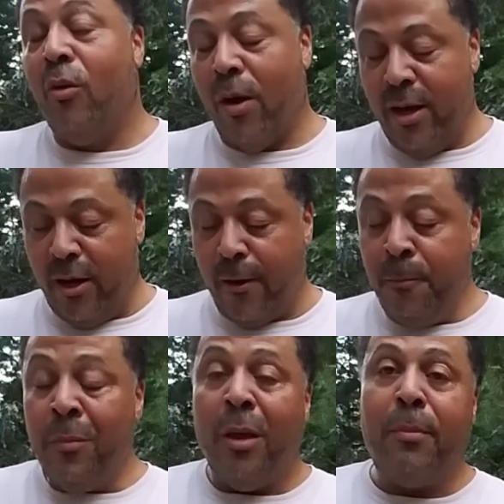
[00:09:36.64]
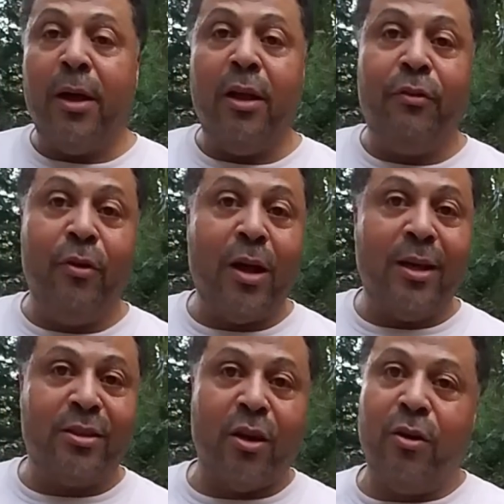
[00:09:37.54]
right here. But if you
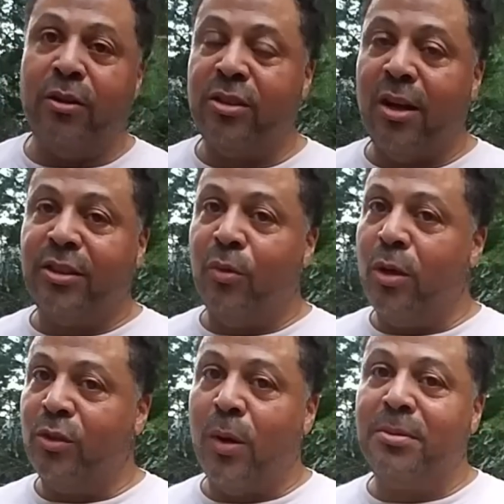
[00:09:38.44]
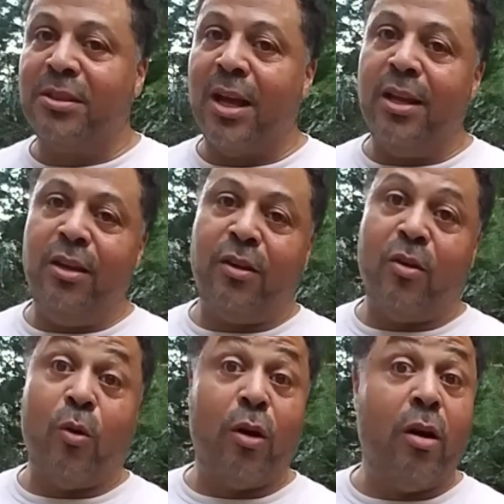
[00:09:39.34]
guys go to Saucy-One's website, you can
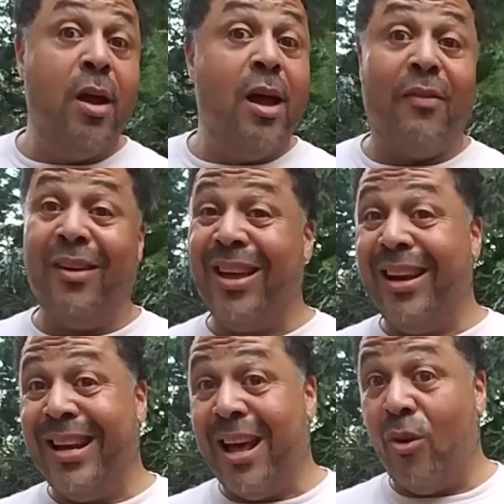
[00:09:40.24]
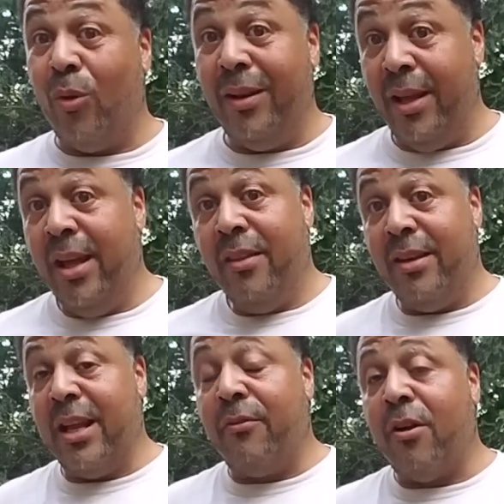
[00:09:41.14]
order. They've got not only the
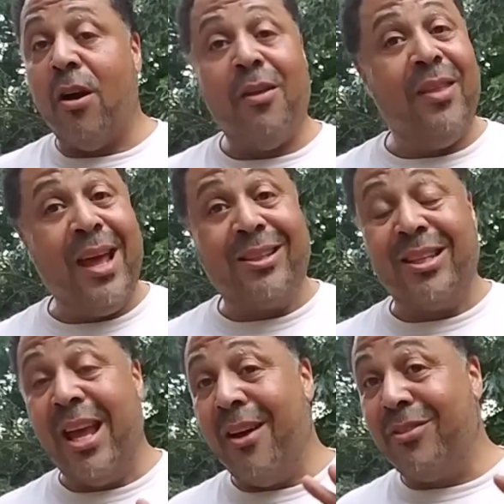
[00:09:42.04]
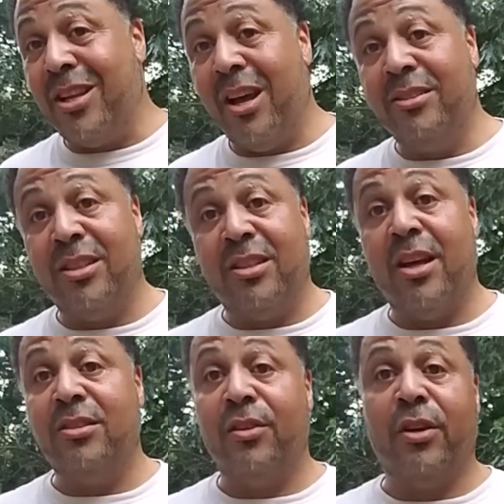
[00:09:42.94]
DEFCON, they actually have tons and
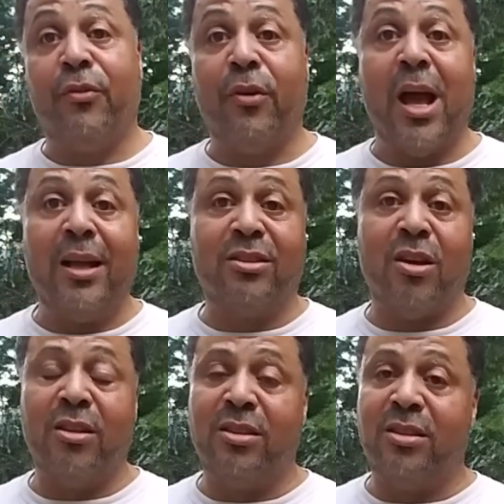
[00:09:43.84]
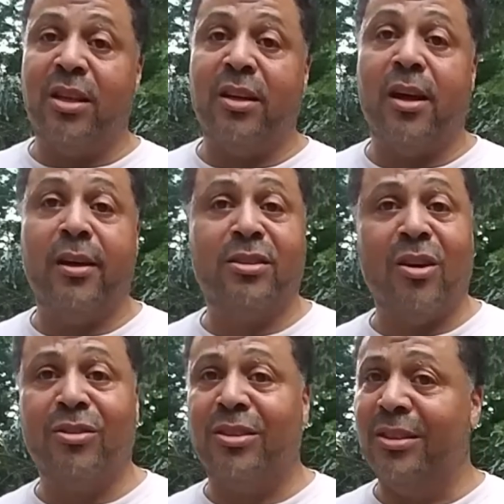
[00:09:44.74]
tons of different hot sauces and
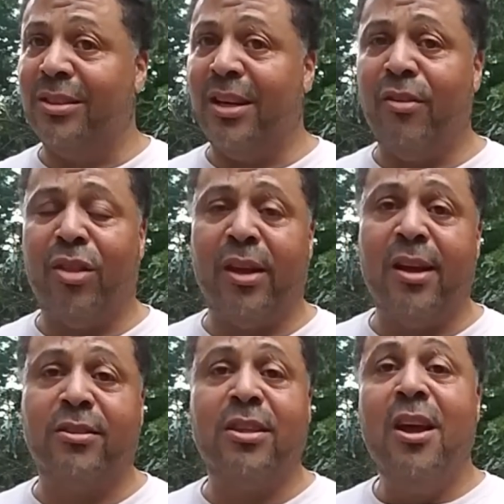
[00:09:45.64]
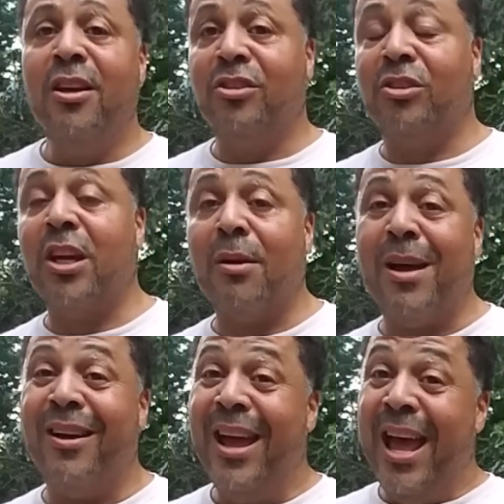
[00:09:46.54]
salsas and everything else. So check them
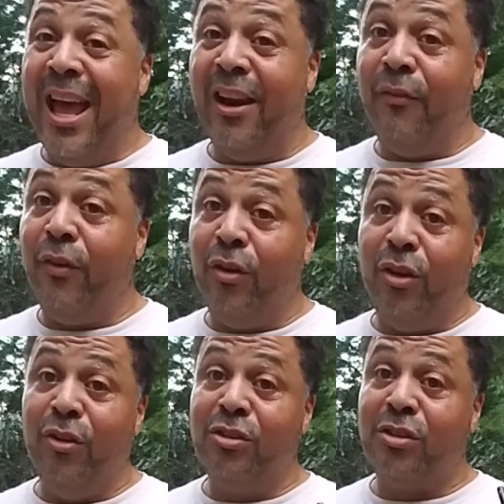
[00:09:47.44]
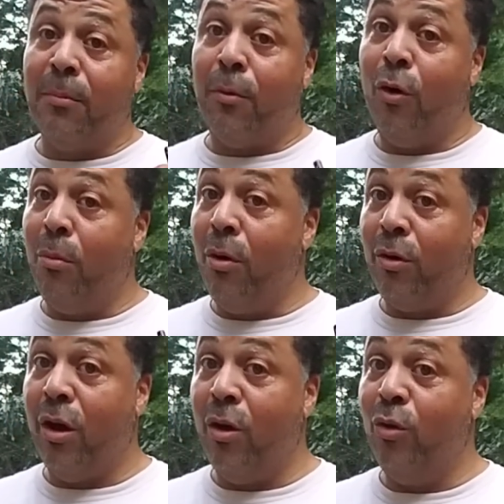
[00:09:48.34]
out. And if you use the promo
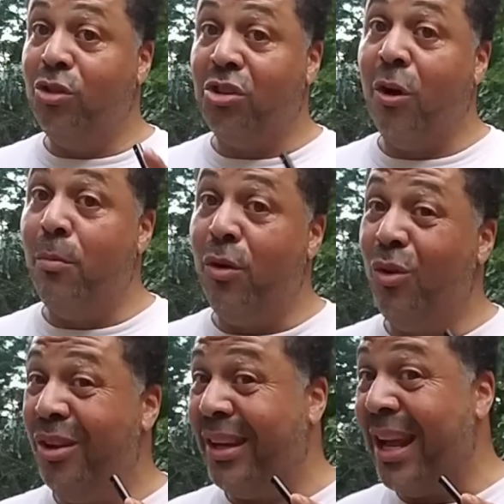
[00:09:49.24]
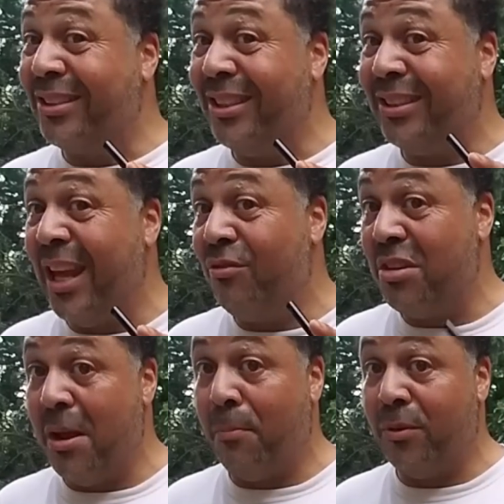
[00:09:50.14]
code JOBU, you can actually save
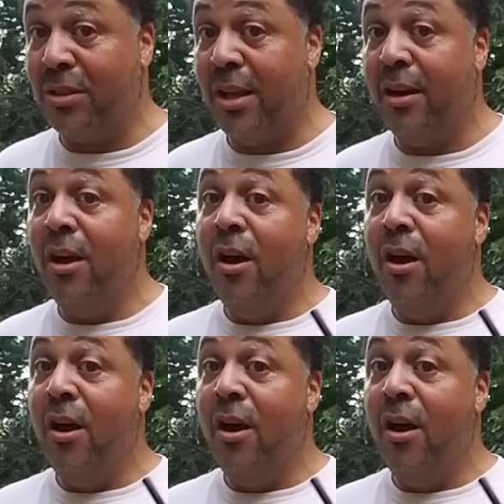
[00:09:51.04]
10%